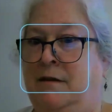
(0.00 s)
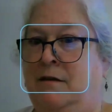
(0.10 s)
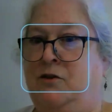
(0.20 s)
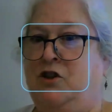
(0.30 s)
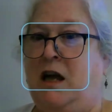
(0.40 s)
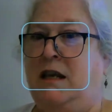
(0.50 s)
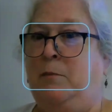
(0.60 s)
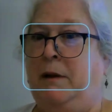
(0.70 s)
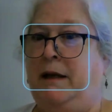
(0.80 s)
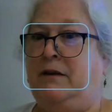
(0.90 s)
Shiny
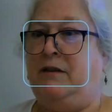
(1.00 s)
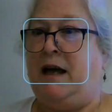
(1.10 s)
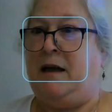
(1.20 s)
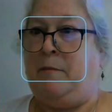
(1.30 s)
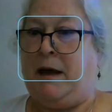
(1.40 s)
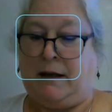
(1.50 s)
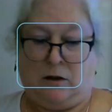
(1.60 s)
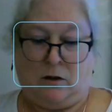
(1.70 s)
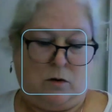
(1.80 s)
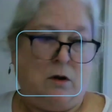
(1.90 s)
blink of light back at
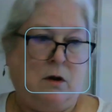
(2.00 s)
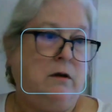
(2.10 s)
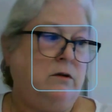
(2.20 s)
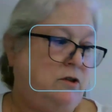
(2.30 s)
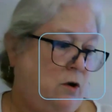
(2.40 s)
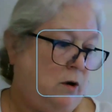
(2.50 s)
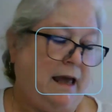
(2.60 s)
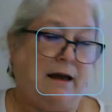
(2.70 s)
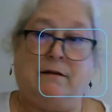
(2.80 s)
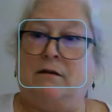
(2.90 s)
you. So
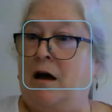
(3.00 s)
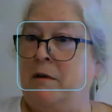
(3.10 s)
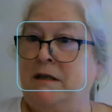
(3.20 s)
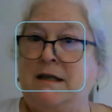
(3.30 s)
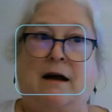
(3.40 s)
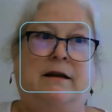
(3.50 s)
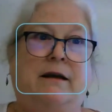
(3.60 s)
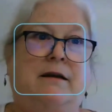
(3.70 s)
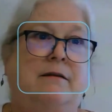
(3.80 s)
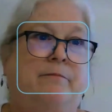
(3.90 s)
again,
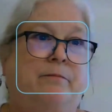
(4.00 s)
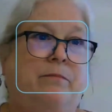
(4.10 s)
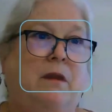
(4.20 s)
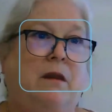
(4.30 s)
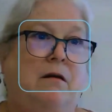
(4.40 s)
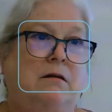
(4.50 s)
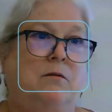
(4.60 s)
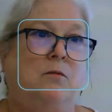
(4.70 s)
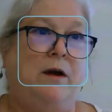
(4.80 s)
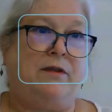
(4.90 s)
non-metallic
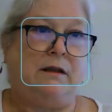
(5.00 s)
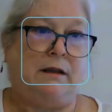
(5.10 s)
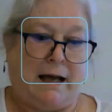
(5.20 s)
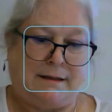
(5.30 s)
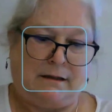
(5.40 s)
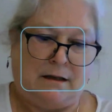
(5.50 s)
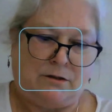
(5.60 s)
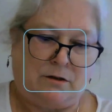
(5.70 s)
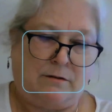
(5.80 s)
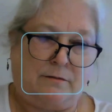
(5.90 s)
with glassy
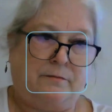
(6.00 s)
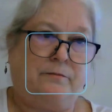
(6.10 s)
luster.